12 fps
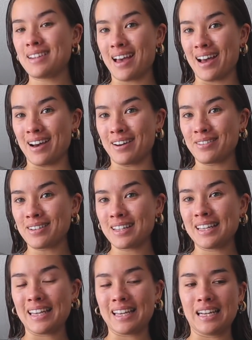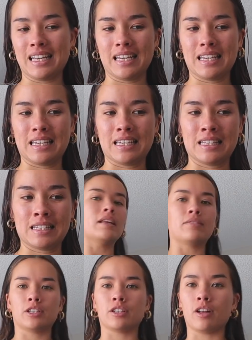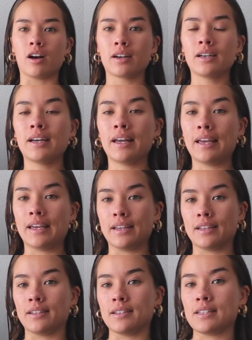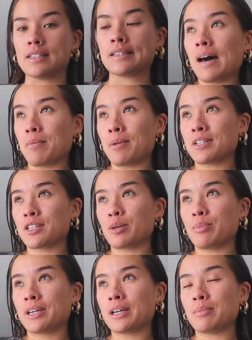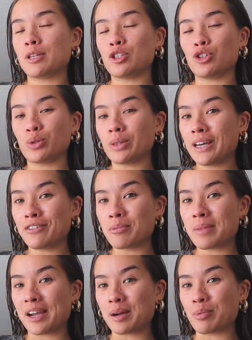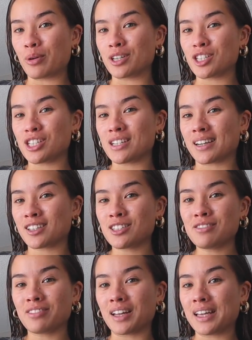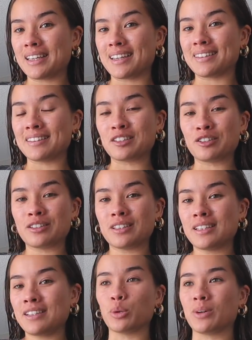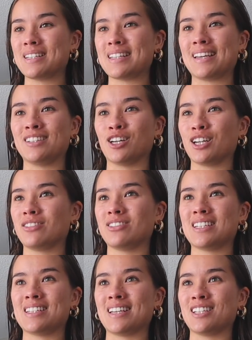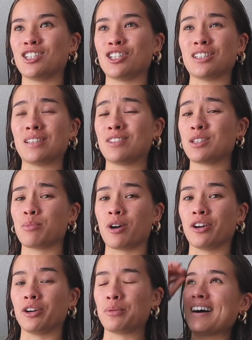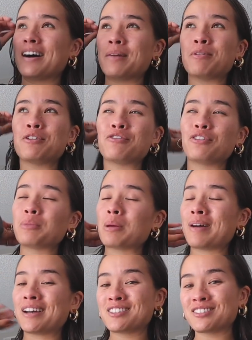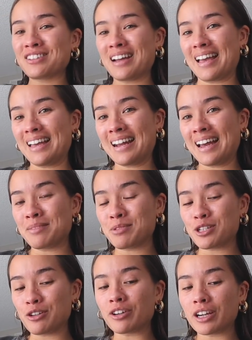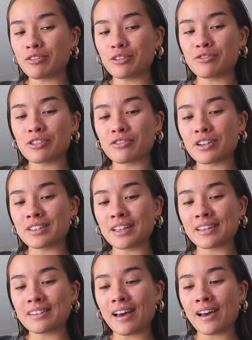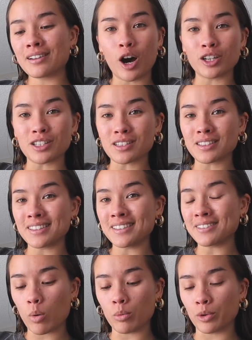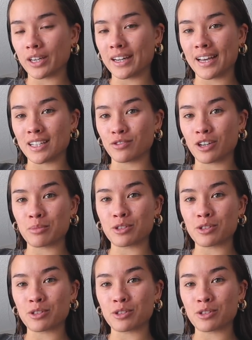now, it is eleven o'clock, and I'm about to go pick up Julie from the airport. She's actually flying in literally for one day, not even a day. She's leaving tomorrow um, for my bachelorette, and I'm so grateful for a friend like that. Honestly, what more could I ask for? I'm